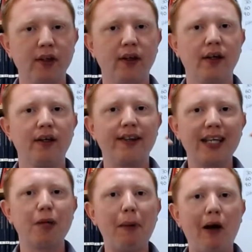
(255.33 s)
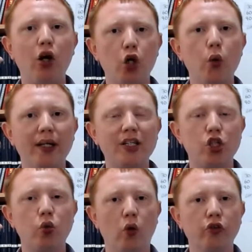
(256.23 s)
Think about who it is
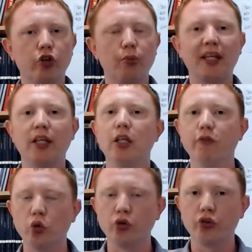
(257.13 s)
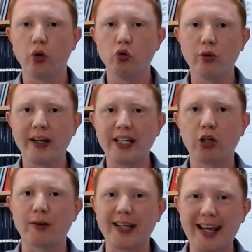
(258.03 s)
you want to be, and you've also already
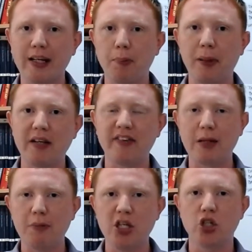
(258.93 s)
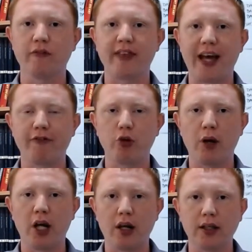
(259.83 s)
created a bit of an image of that from our
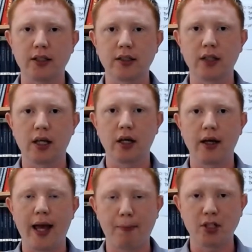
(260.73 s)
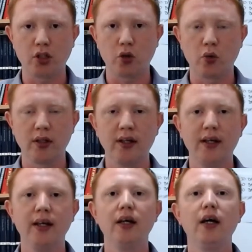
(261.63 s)
last episode.
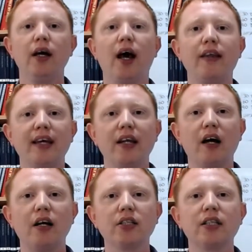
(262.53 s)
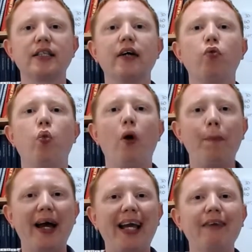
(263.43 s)
And then ask yourself what
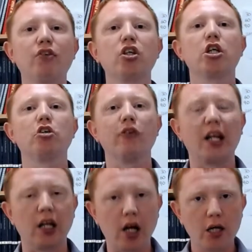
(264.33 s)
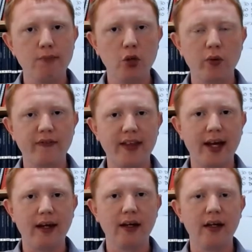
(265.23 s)
behaviors are in alignment with that,
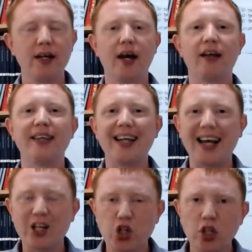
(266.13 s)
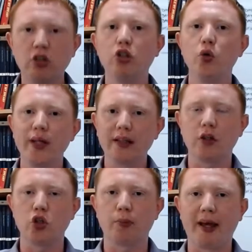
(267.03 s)
and then as you're doing
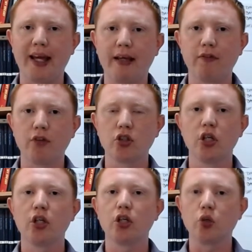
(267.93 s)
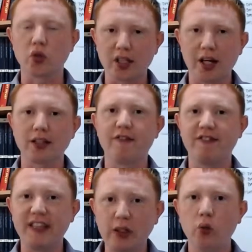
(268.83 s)
those behaviors, you'll start to
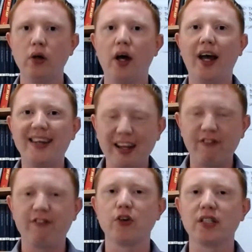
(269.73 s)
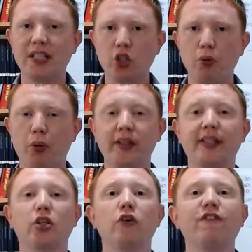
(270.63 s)
feel a difference in your body. So
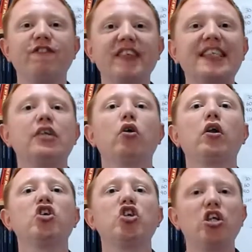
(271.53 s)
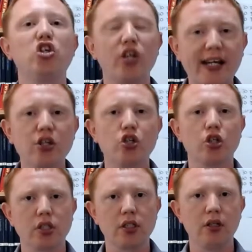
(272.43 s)
your physiology
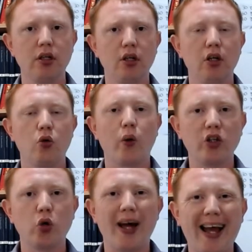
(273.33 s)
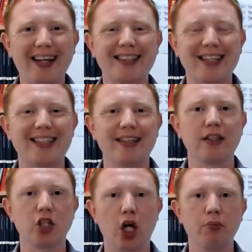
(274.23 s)
changes when you're accessing the
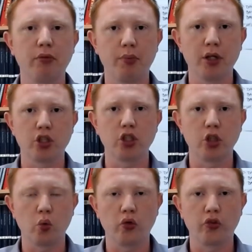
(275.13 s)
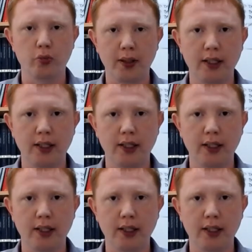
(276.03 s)
type of person you want to be.